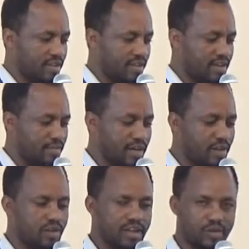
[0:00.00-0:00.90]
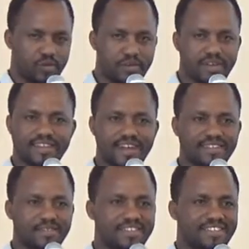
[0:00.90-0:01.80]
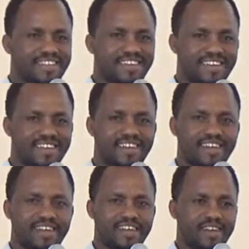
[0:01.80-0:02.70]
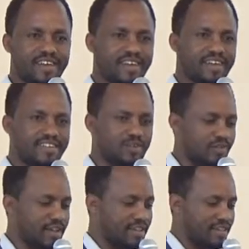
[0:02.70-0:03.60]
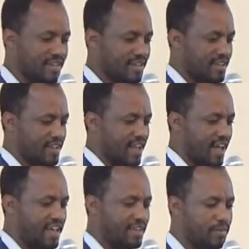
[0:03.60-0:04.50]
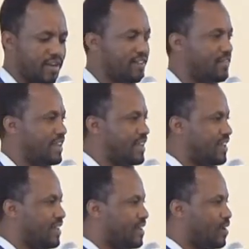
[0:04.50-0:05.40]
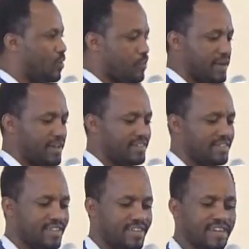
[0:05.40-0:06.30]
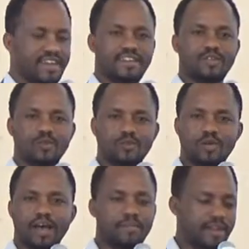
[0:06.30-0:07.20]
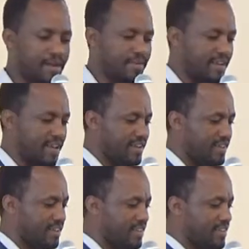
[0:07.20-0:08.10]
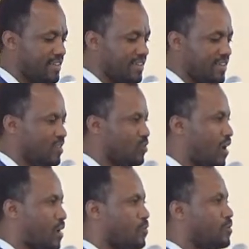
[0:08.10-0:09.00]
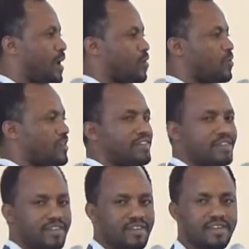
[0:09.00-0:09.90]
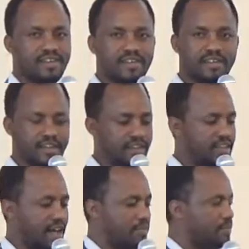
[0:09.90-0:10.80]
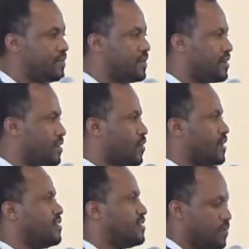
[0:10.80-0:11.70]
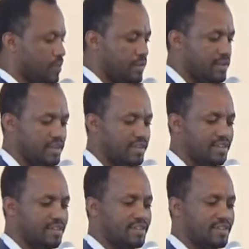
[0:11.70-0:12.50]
I am an open data activist, so that I believe in openness, and also I am a librarian. So I put my code in GitHub. You can see the implementation